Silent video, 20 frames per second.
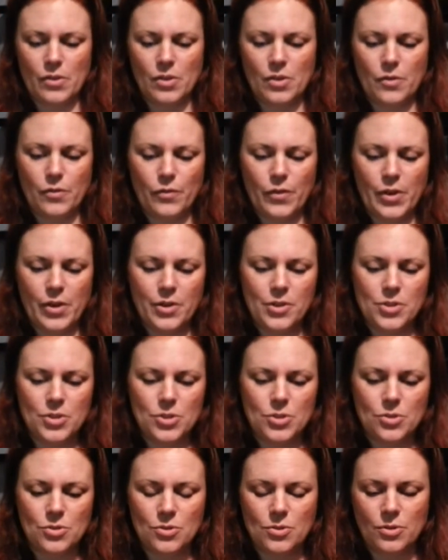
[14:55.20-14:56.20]

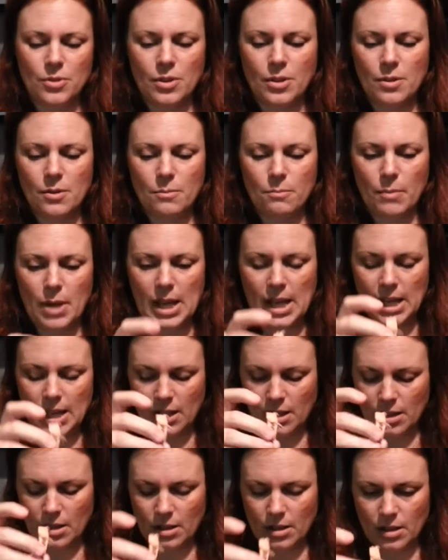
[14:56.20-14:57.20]
first you
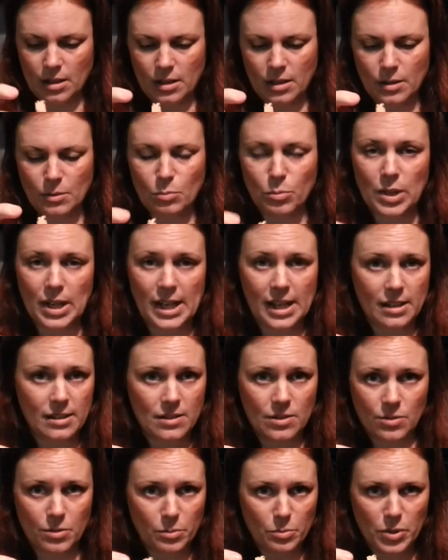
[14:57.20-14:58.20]
make a
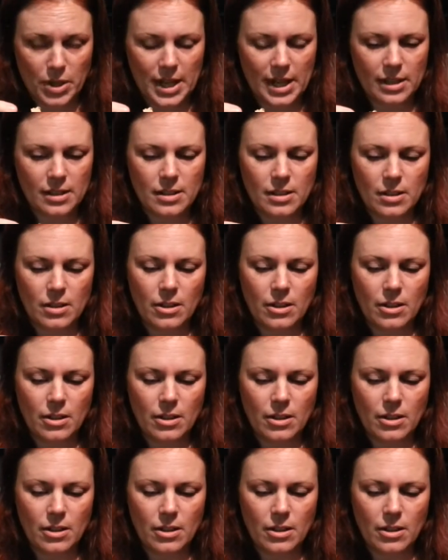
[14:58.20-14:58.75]
plait or braid.